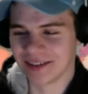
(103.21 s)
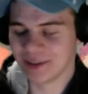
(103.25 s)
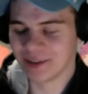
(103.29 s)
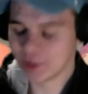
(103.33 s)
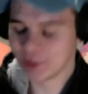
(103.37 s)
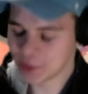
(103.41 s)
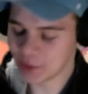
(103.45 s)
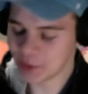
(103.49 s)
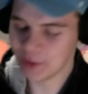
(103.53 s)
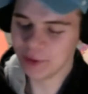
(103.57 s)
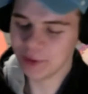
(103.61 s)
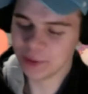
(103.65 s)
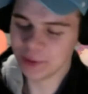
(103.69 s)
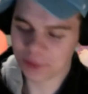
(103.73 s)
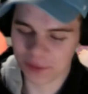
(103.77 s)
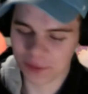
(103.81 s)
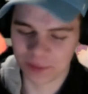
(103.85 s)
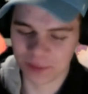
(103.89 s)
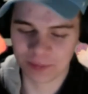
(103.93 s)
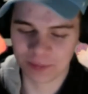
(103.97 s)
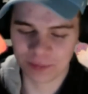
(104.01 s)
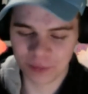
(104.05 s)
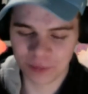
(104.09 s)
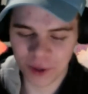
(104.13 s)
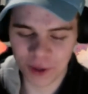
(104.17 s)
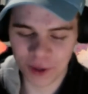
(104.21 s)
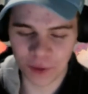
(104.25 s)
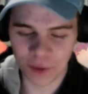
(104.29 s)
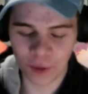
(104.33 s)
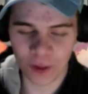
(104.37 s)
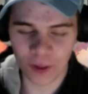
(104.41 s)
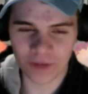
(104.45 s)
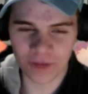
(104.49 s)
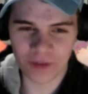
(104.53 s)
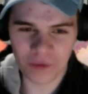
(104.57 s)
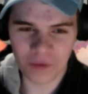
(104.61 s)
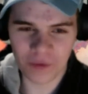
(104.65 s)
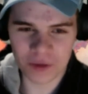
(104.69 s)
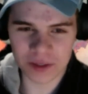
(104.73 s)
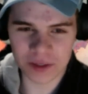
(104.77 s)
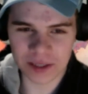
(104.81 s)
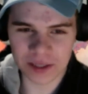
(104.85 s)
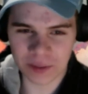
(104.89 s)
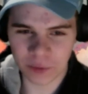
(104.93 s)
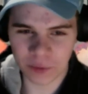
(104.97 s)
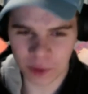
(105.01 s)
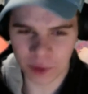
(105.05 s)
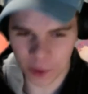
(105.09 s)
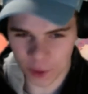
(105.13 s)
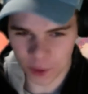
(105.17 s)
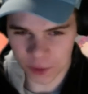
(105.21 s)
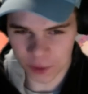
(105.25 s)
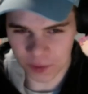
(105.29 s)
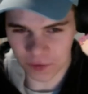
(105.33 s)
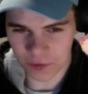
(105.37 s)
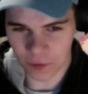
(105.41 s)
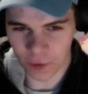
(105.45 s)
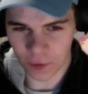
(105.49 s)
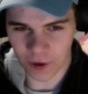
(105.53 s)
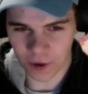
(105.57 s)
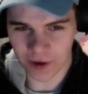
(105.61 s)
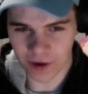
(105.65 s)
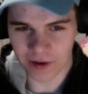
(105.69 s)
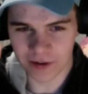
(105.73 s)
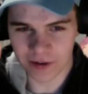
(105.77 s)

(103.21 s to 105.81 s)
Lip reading: It was pretty cool. I've never seen one of those before.